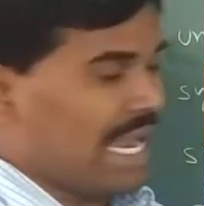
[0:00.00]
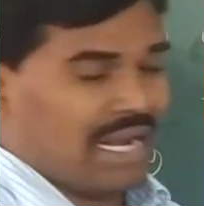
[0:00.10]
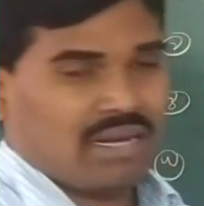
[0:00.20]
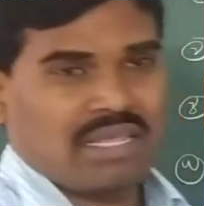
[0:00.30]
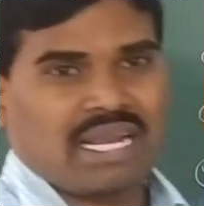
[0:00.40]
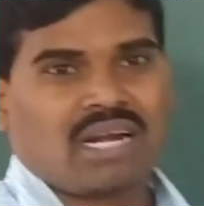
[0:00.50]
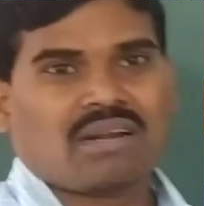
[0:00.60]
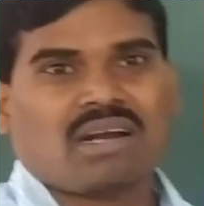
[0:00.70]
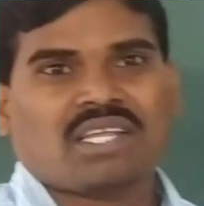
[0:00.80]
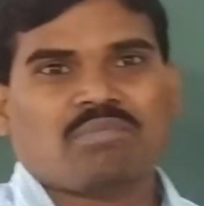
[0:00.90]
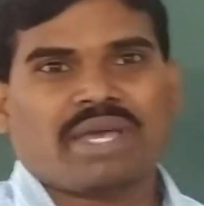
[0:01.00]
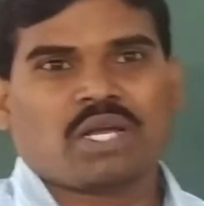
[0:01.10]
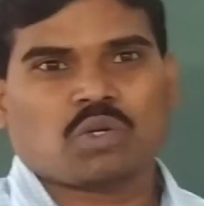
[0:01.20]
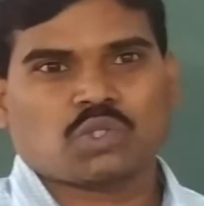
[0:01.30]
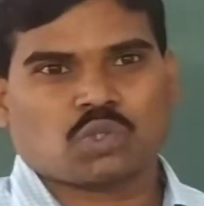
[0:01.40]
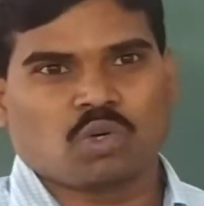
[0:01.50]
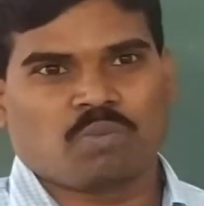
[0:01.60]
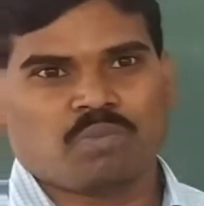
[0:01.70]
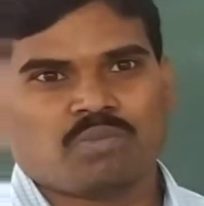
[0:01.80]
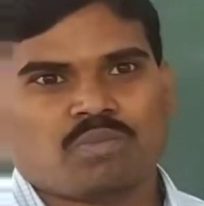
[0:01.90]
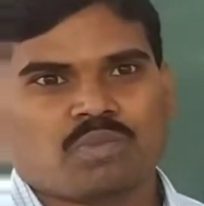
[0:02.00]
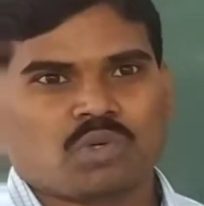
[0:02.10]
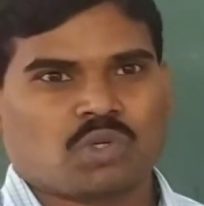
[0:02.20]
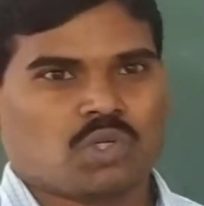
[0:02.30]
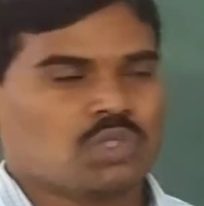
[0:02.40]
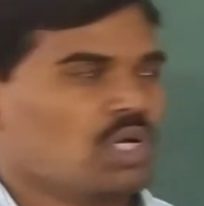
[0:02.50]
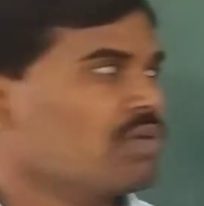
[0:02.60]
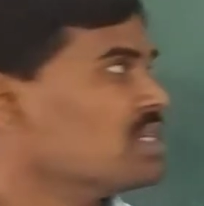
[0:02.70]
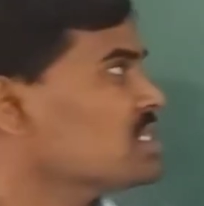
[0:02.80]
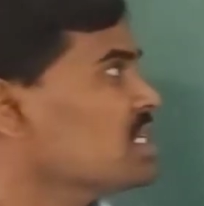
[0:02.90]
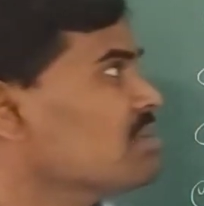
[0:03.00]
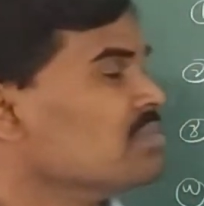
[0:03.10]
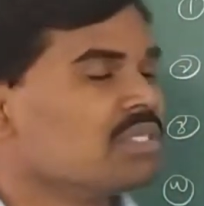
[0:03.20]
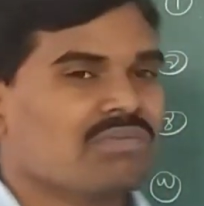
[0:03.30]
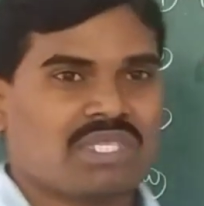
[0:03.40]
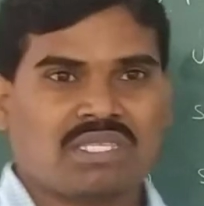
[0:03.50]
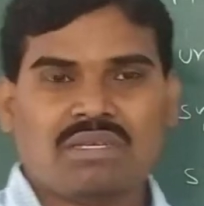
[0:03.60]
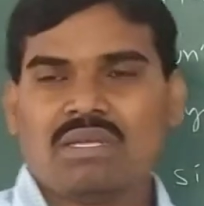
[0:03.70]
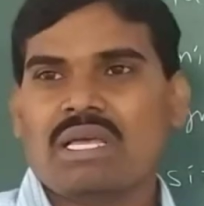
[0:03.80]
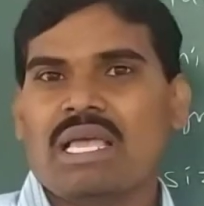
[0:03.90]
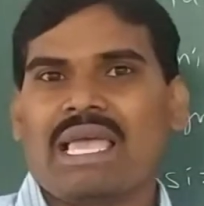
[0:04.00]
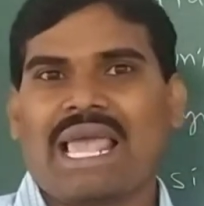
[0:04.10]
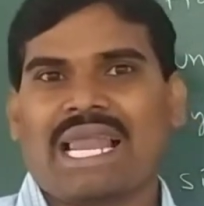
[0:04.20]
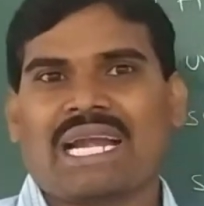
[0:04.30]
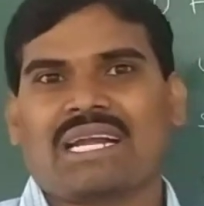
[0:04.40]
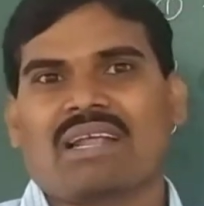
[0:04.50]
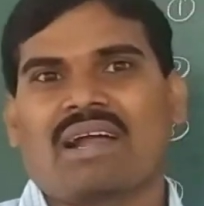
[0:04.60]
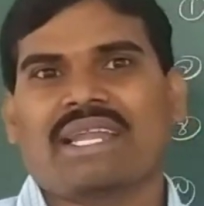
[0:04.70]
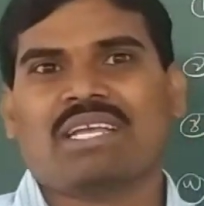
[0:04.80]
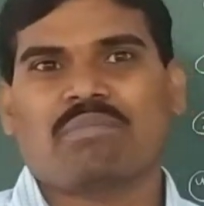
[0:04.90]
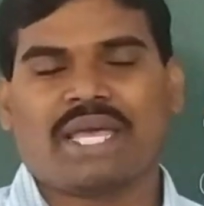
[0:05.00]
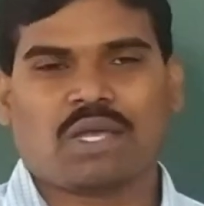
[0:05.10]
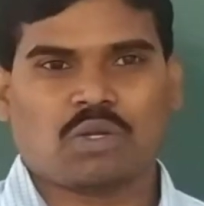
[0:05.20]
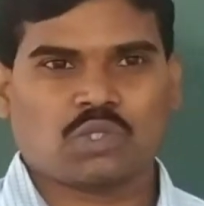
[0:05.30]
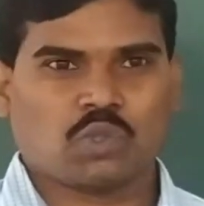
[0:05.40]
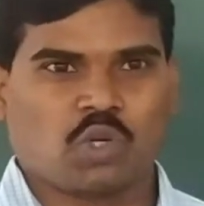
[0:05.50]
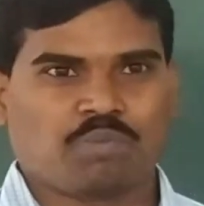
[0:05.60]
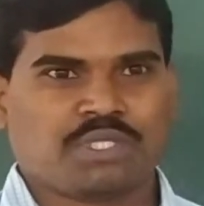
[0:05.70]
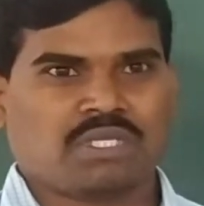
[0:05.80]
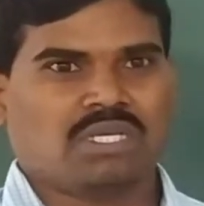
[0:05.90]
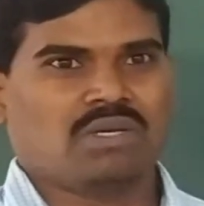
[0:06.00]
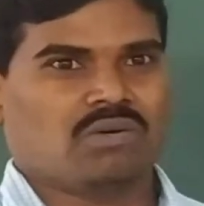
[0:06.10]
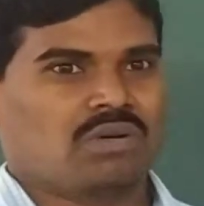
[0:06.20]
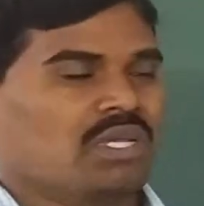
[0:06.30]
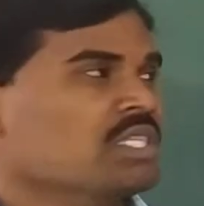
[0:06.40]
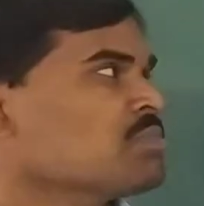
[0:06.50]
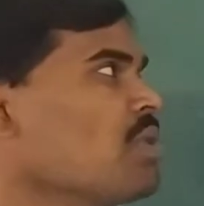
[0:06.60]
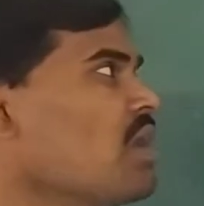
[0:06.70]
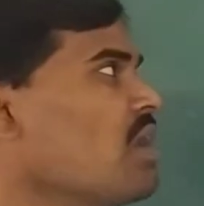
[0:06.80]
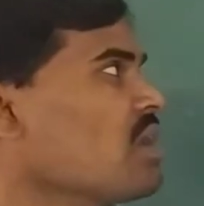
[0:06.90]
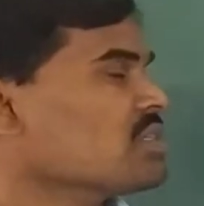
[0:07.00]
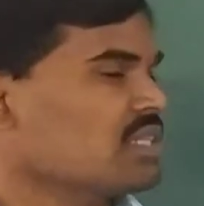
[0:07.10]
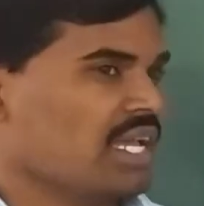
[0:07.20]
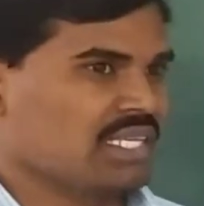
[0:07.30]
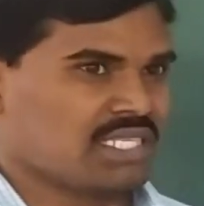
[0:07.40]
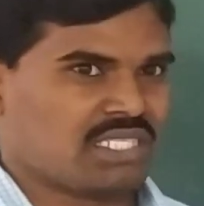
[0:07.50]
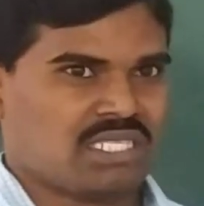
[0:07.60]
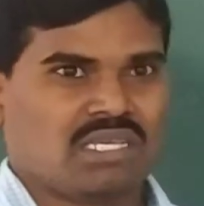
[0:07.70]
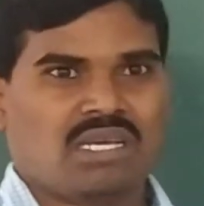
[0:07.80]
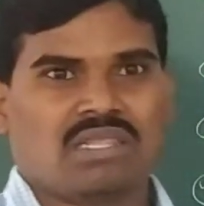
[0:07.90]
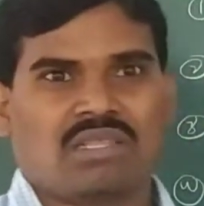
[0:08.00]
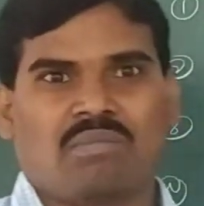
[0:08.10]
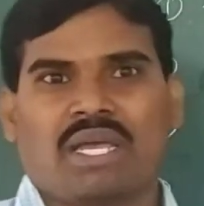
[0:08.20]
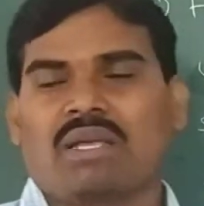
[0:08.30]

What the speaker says: under the electronic microscope. Protozoa seen with electronic microscopes. Only small sizes. The